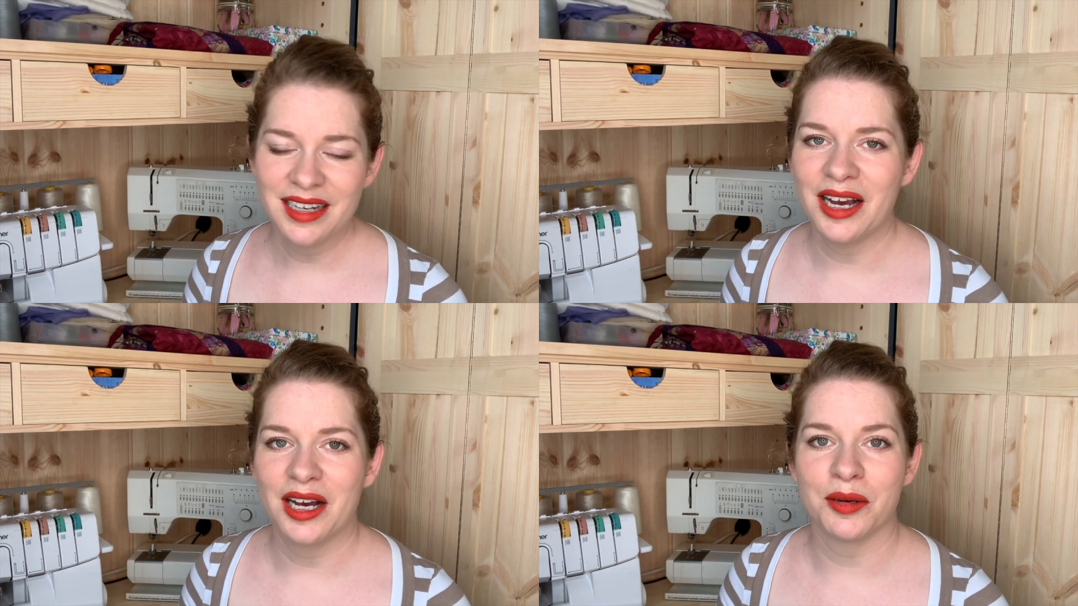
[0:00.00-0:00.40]

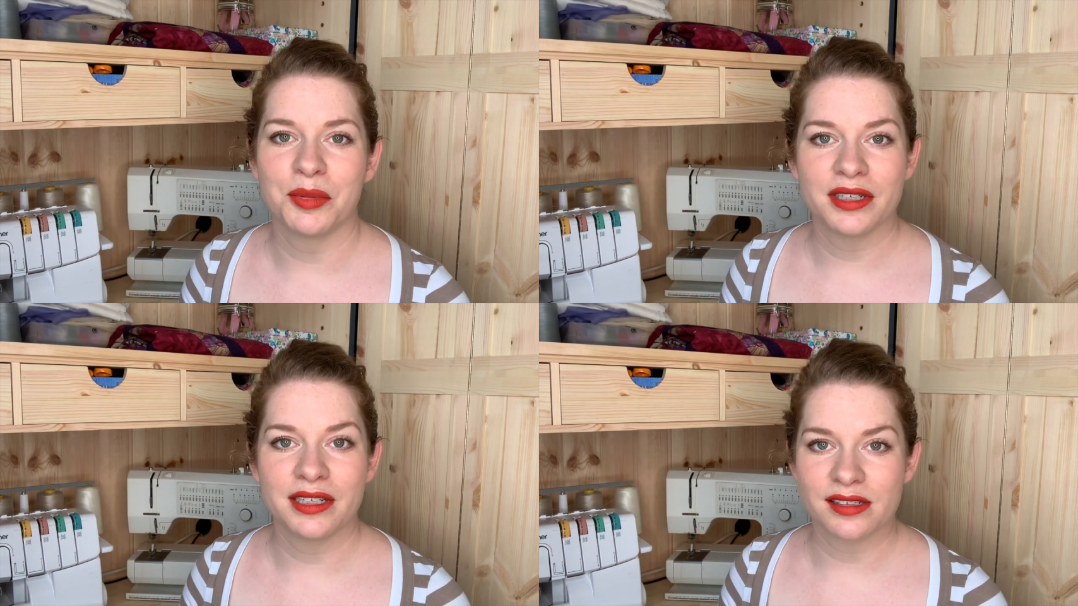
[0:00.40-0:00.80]
But
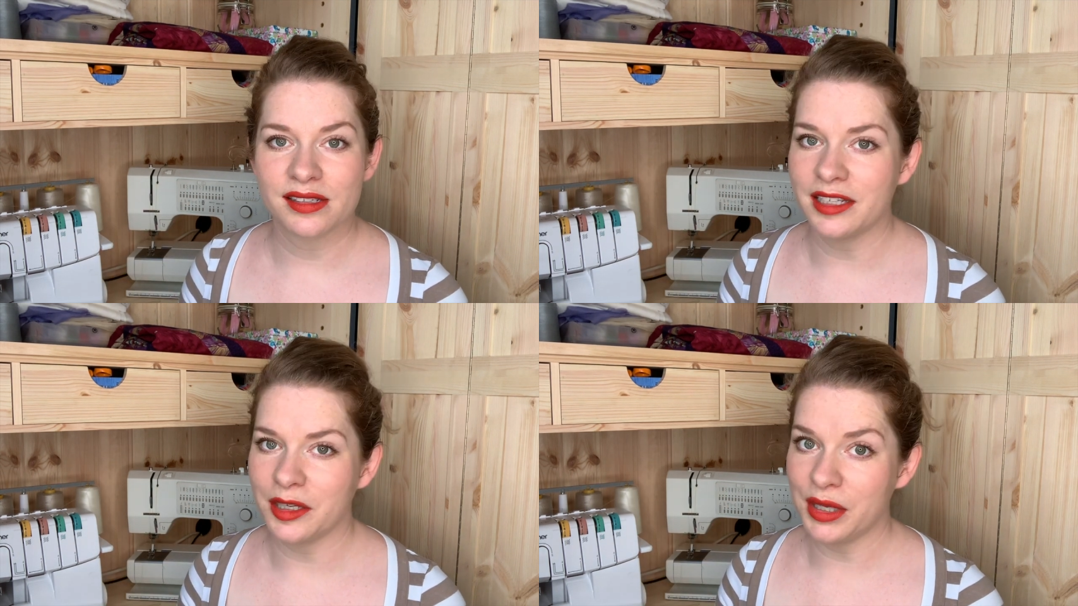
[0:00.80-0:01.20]
a little
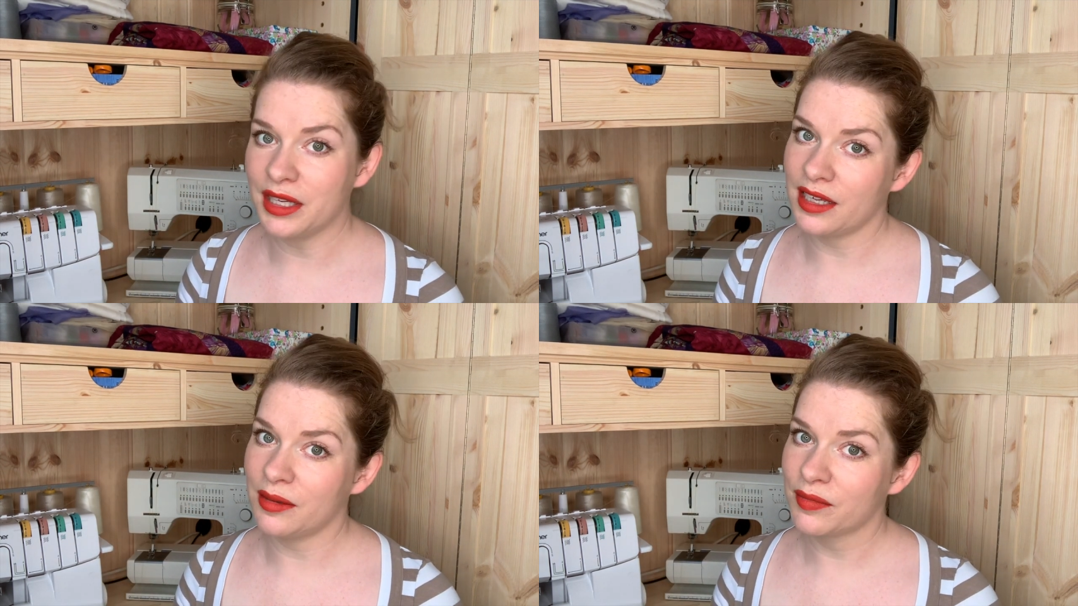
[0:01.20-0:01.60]
sneaky
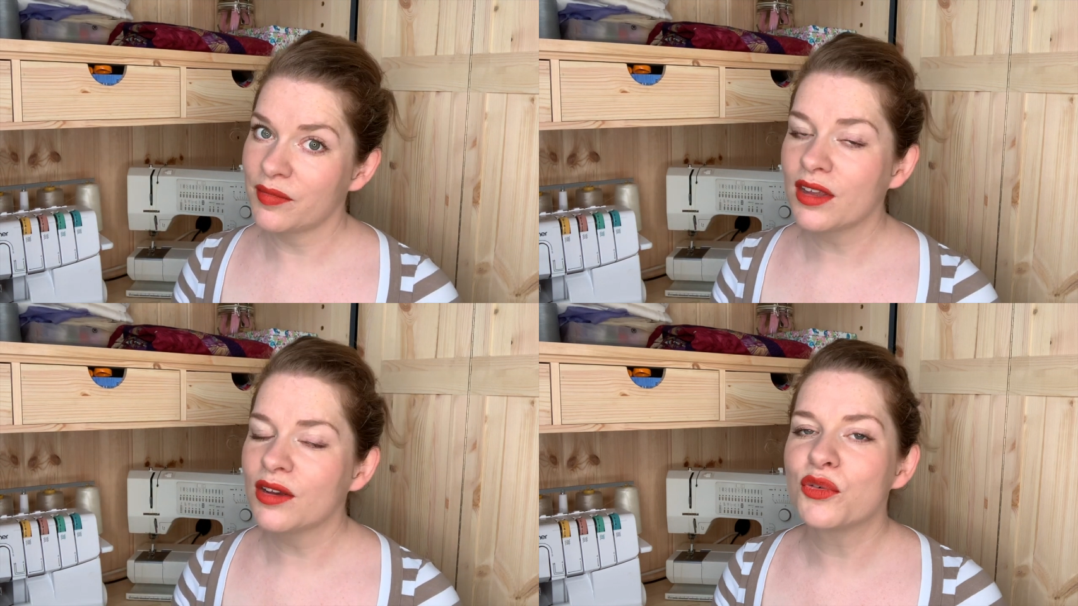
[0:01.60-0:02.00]
peeky
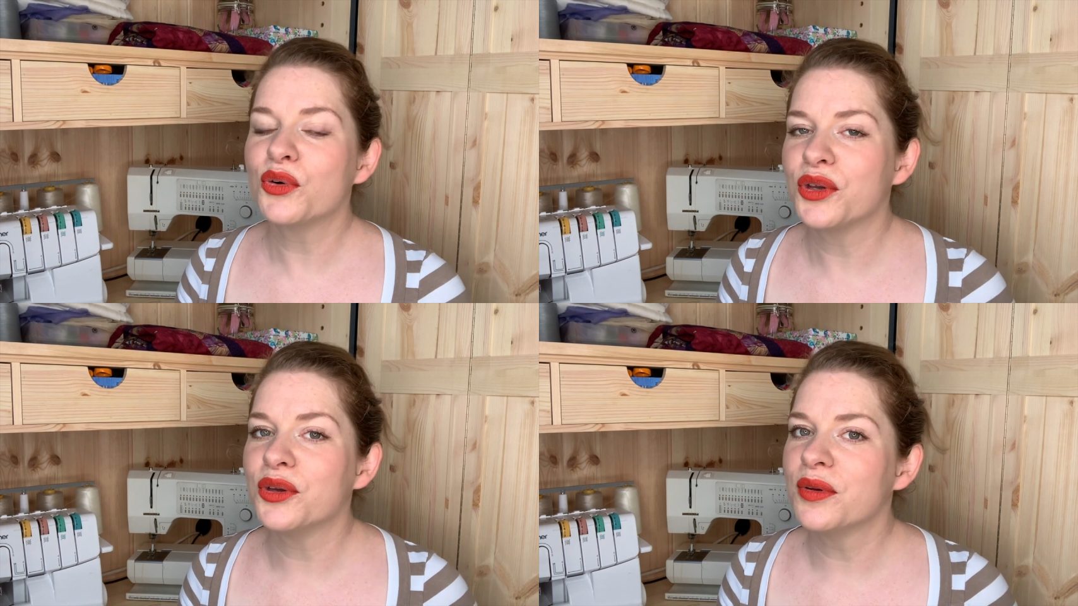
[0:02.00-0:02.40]
for
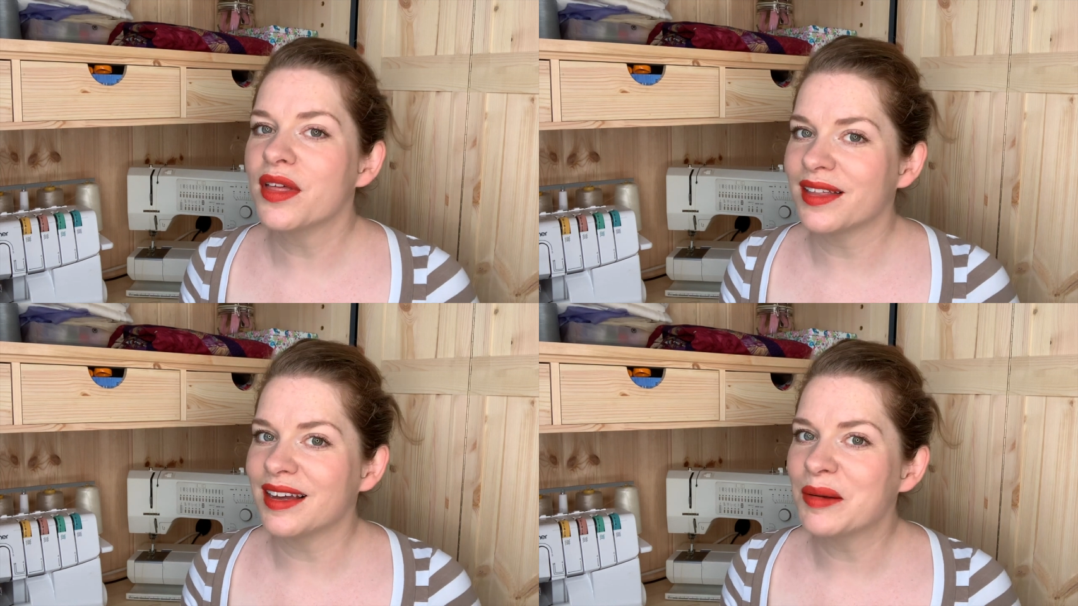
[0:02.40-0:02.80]
you
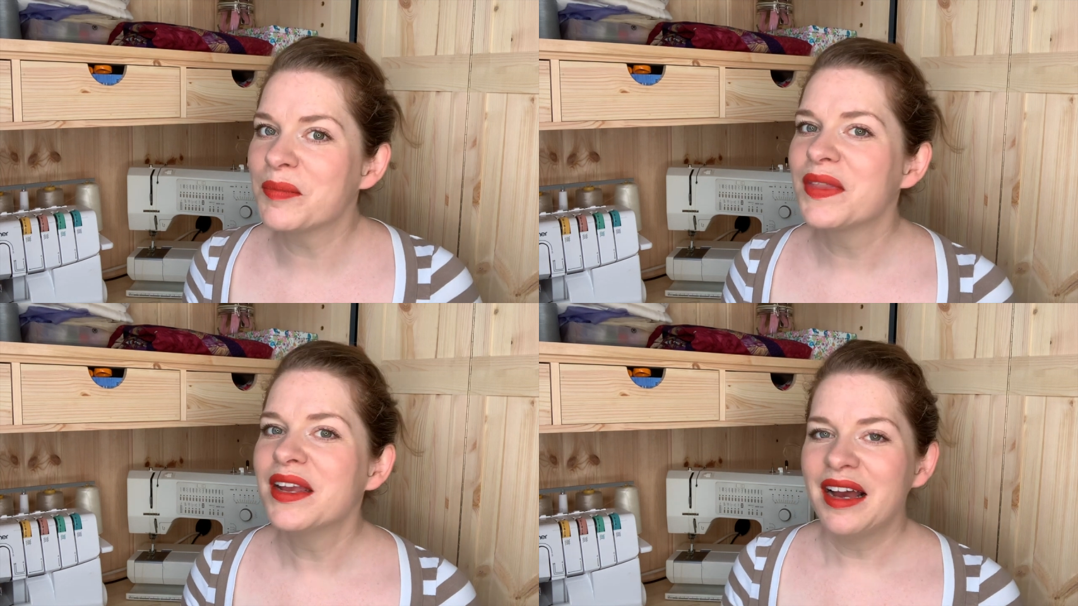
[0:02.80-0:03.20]

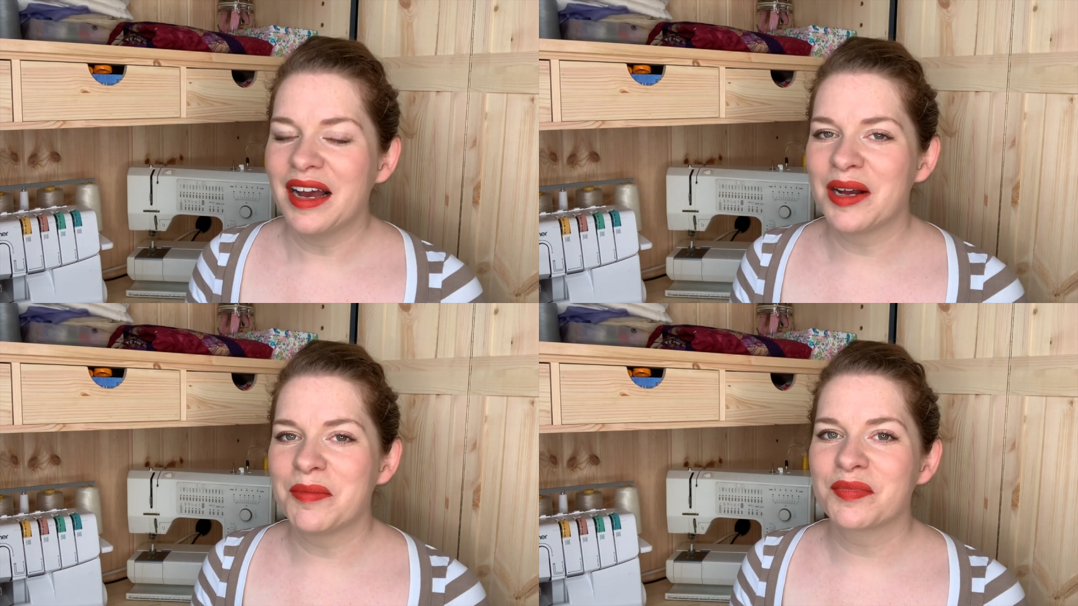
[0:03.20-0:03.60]

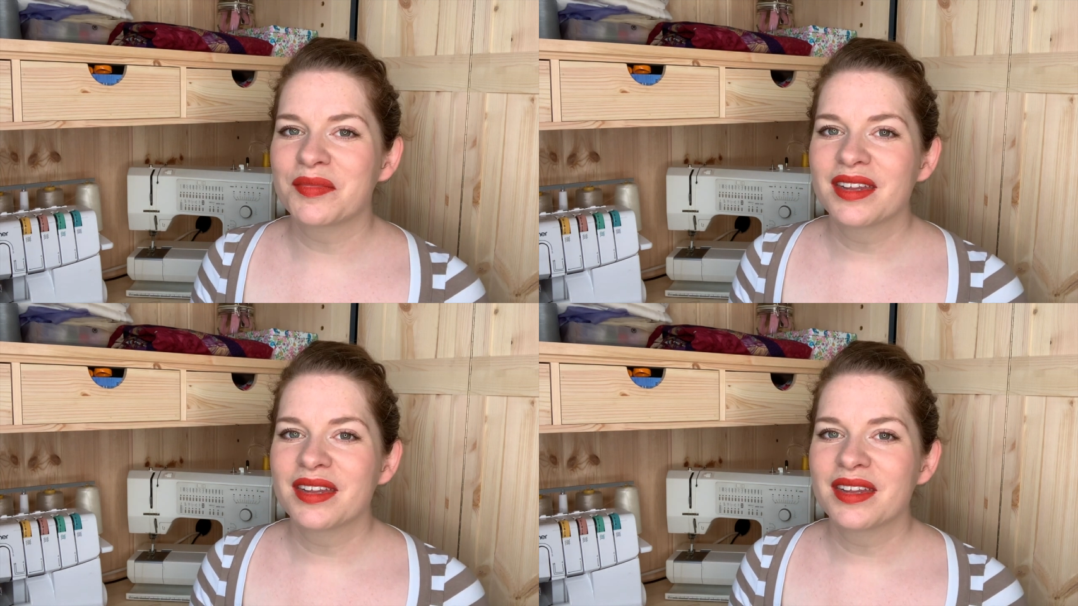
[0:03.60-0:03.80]
there.